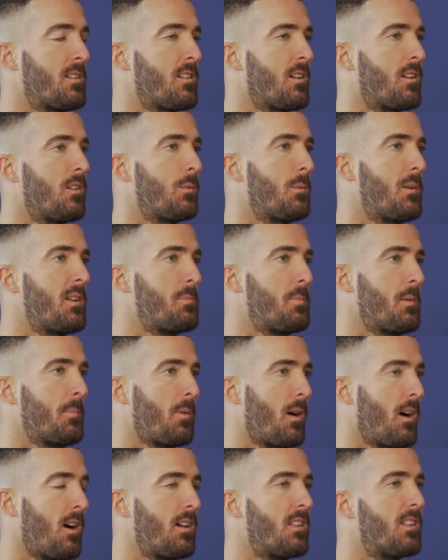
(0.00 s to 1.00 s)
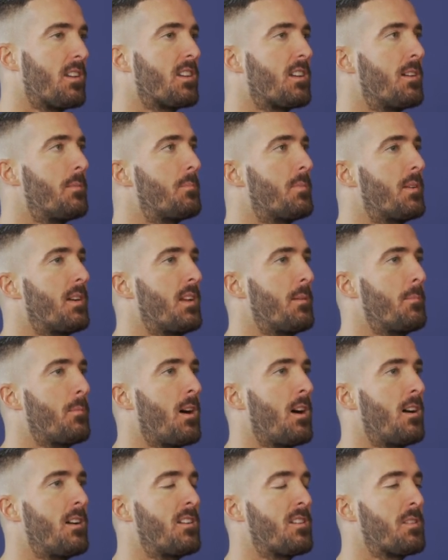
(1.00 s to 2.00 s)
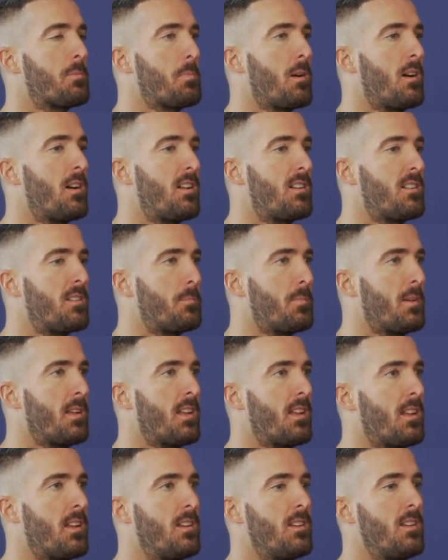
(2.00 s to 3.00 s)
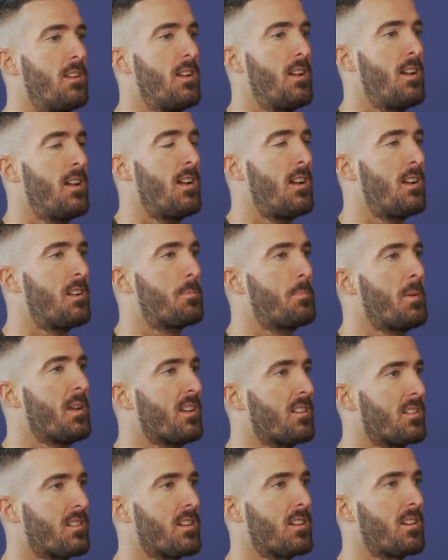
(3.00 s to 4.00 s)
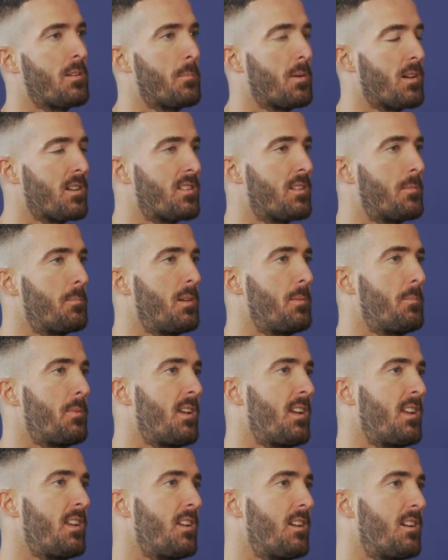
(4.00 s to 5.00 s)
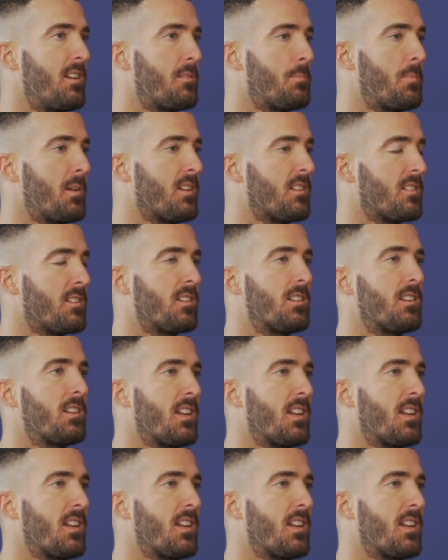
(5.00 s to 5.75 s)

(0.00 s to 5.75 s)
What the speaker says: I'll always be part of the company, but I aspire to be as big as I can possibly be, as big as I can